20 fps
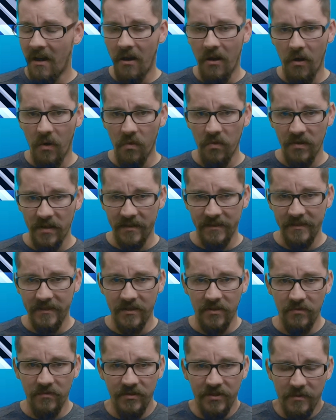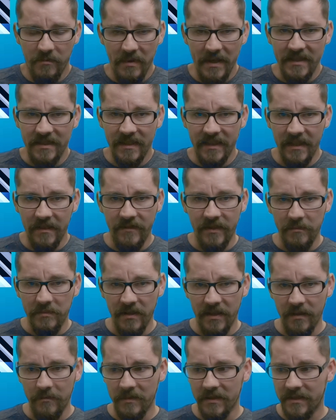you're basically leaving up
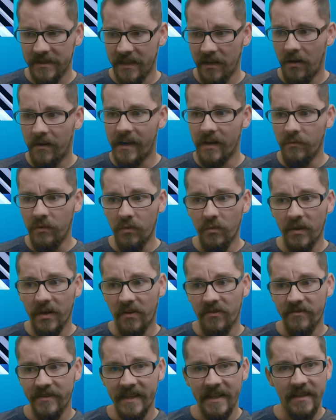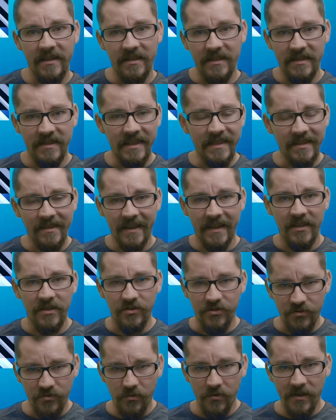to them to say, all right, we want to create a disc like a
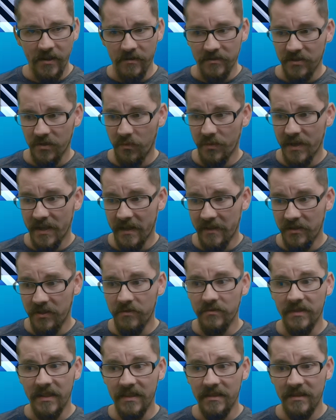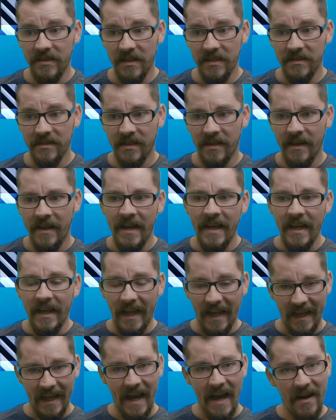Destroyer, so we're going to use this disc.
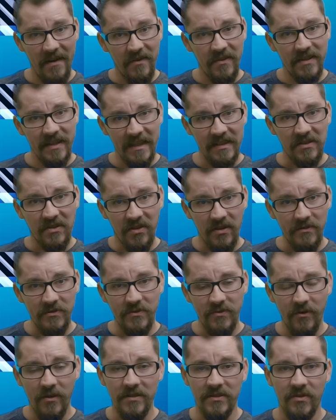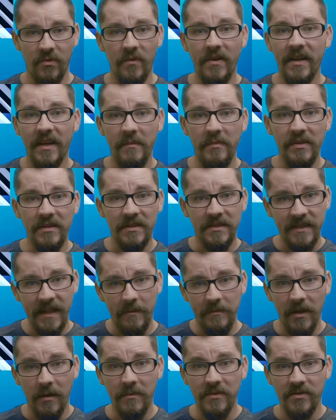It kind of is close to it, so we're going to put the
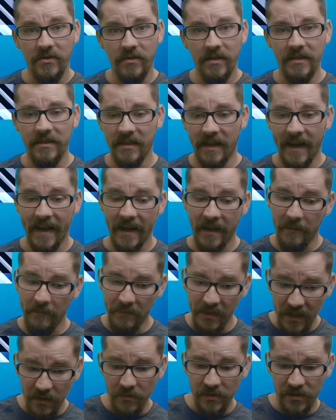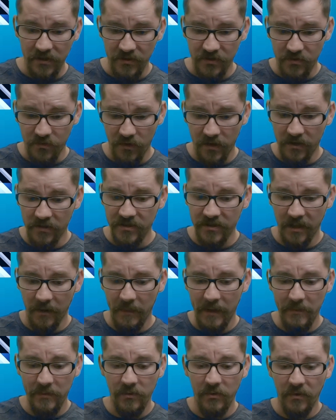same numbers on it to kind of compete with the Destroyer, so that
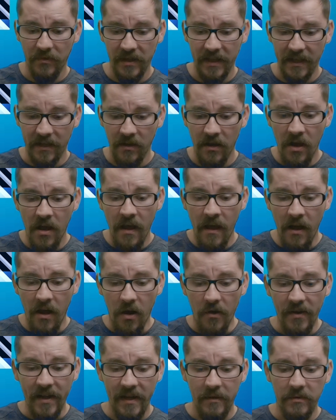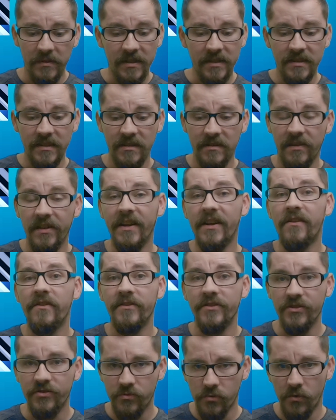people will think, okay, well, this is their
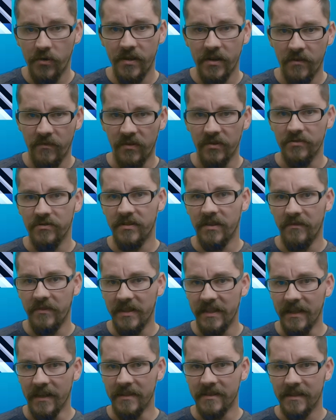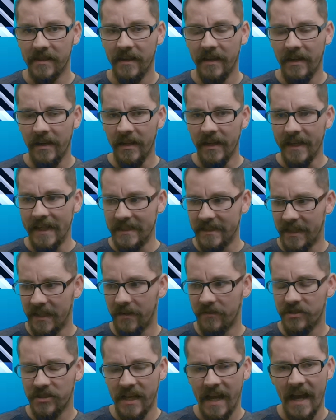Destroyer version of a disc, instead
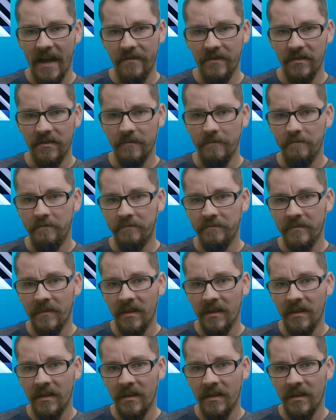of just having